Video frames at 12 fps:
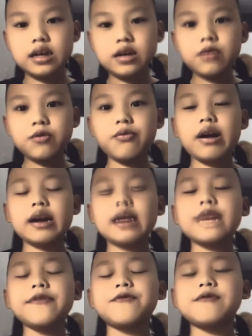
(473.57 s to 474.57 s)
When we
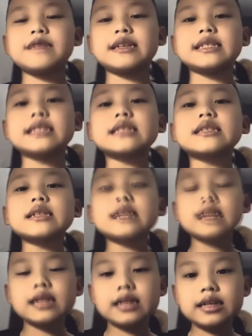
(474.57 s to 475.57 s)
freeze
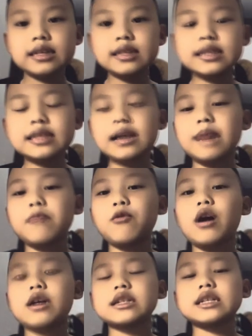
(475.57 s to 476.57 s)
some
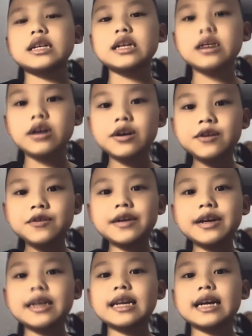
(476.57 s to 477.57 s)
water, we
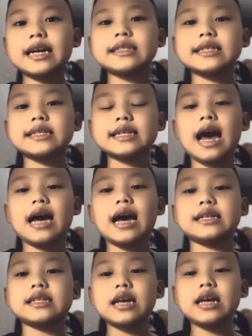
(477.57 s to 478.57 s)
can get the ice.
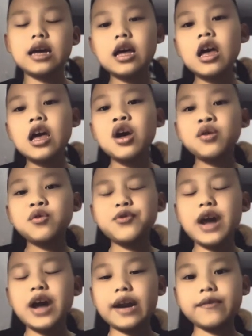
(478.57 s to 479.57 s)

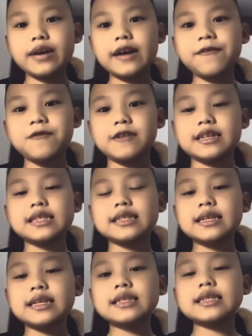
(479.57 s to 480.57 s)
When we freeze
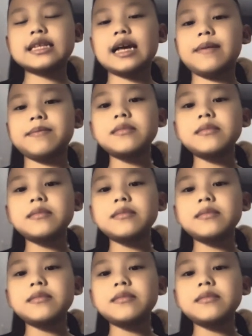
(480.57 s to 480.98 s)
some